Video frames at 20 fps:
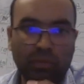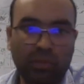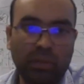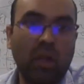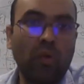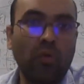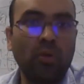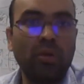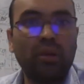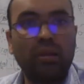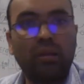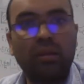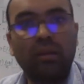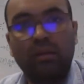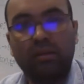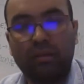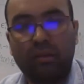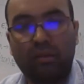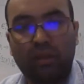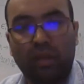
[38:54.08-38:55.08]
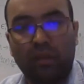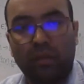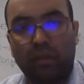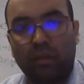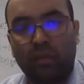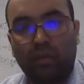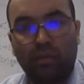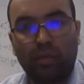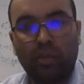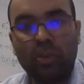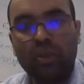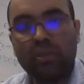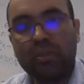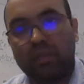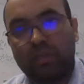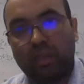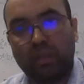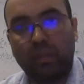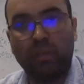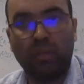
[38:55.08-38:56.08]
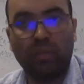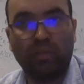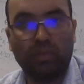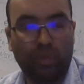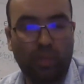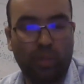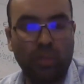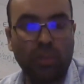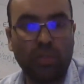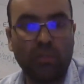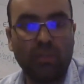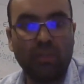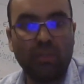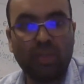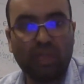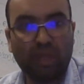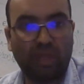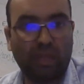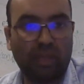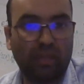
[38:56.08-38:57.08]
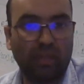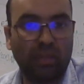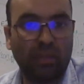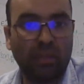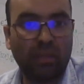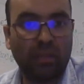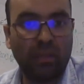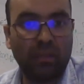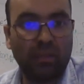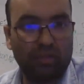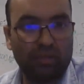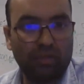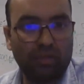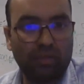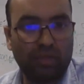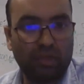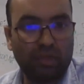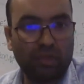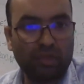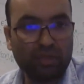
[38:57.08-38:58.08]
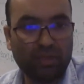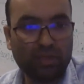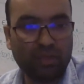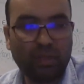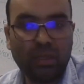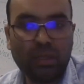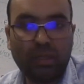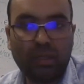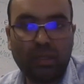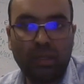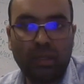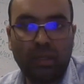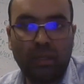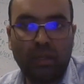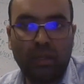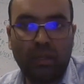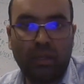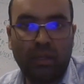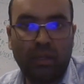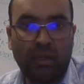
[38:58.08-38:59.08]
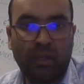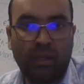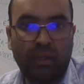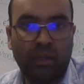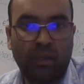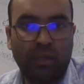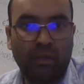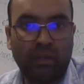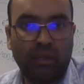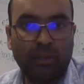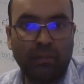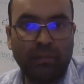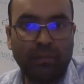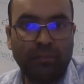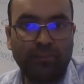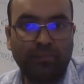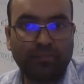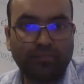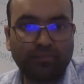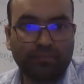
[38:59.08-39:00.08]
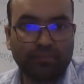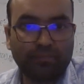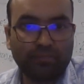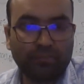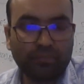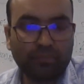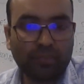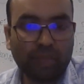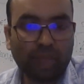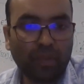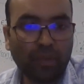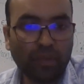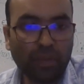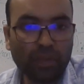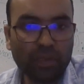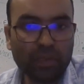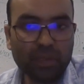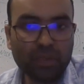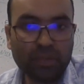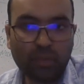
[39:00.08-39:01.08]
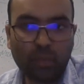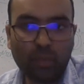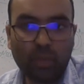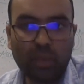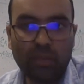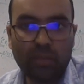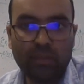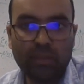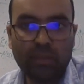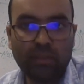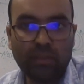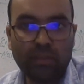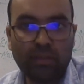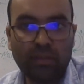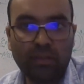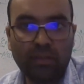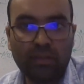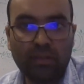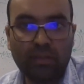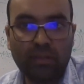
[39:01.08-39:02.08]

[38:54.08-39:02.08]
counted the number of commissions and number of omissions in those predictions. And for this, we considered